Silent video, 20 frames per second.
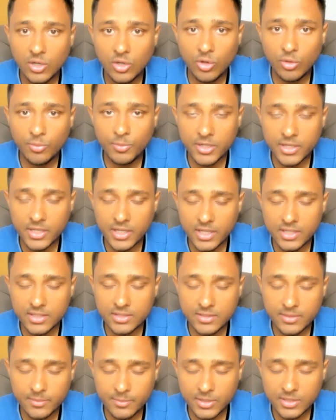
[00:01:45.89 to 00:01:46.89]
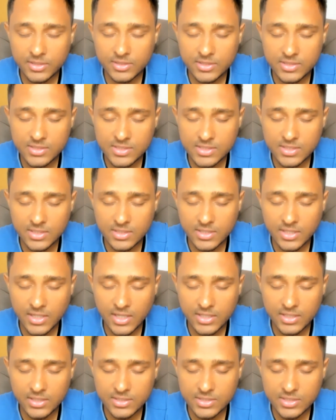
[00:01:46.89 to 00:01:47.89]
Om agyan timirandhasya
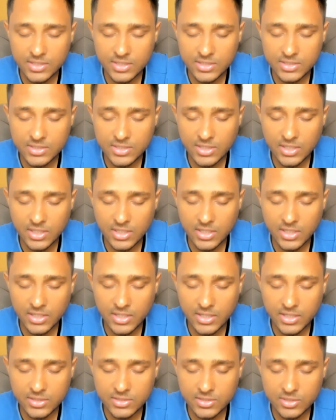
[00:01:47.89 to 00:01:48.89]
gyananjana shlakaya